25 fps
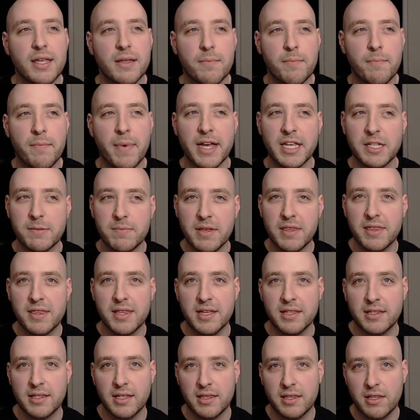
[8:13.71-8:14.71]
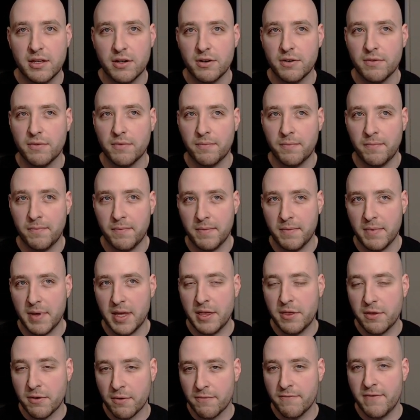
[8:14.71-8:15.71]
makes me think that they're
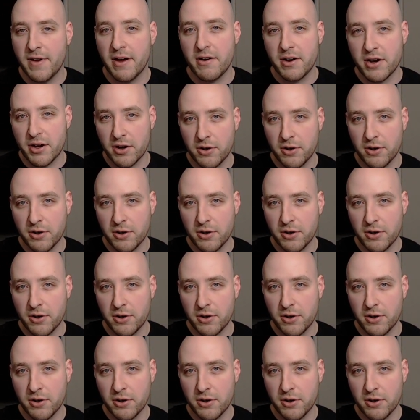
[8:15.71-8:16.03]
either very